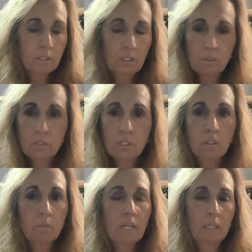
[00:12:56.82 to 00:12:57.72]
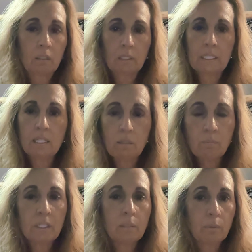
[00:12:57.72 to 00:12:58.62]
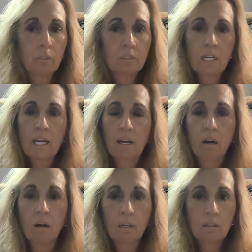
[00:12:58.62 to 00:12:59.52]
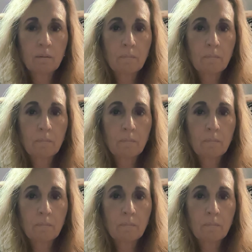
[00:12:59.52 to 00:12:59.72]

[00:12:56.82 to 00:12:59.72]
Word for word: YouTube that are leading people to hell.